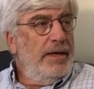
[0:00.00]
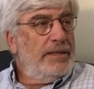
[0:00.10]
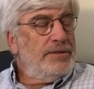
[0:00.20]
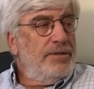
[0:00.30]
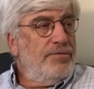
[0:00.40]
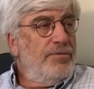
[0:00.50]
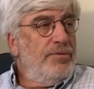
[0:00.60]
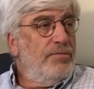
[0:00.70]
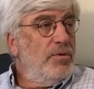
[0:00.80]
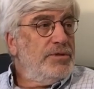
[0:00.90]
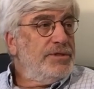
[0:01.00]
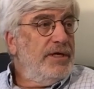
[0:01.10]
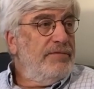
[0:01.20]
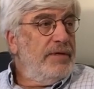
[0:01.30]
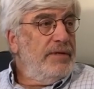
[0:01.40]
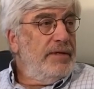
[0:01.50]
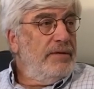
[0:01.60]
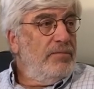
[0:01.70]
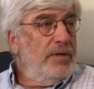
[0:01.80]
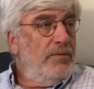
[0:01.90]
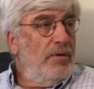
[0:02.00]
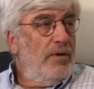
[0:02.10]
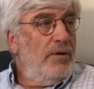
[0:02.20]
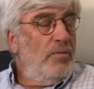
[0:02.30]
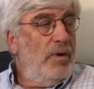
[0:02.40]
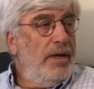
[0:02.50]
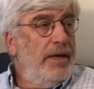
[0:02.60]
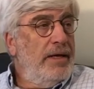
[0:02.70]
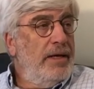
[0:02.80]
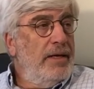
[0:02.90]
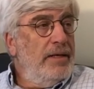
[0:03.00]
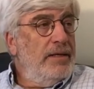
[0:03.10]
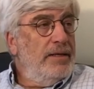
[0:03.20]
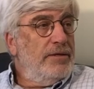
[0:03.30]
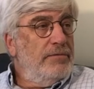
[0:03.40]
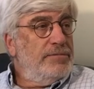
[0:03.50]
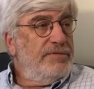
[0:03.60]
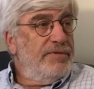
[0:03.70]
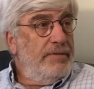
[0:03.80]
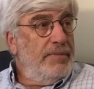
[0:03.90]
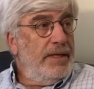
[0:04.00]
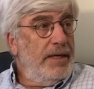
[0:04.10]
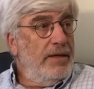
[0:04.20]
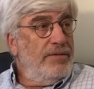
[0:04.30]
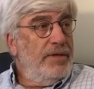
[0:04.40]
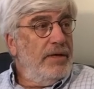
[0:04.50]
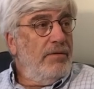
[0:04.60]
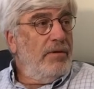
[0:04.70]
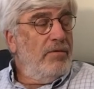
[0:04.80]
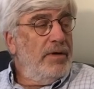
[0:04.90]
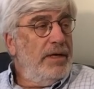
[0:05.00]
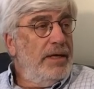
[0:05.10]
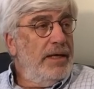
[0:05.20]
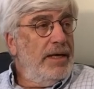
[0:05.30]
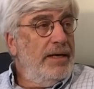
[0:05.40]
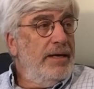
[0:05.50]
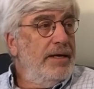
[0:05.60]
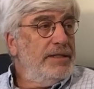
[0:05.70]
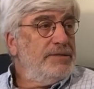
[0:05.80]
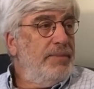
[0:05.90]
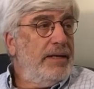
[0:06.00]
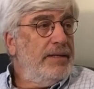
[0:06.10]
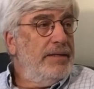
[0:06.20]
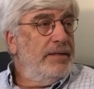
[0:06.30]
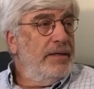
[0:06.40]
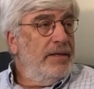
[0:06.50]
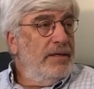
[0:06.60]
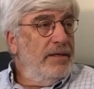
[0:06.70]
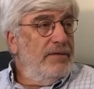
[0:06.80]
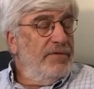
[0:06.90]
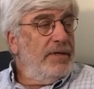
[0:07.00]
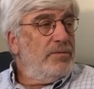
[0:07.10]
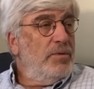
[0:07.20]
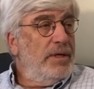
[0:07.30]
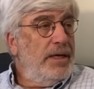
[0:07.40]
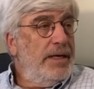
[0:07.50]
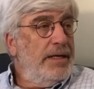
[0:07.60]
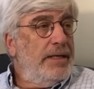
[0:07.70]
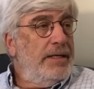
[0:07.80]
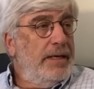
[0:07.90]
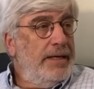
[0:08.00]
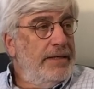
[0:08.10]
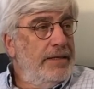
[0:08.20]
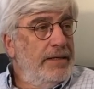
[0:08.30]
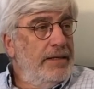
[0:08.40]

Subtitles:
actually through the worst of it and that we were on our way in terms of him being healthy and growing, and he had an unexpected event one night and died.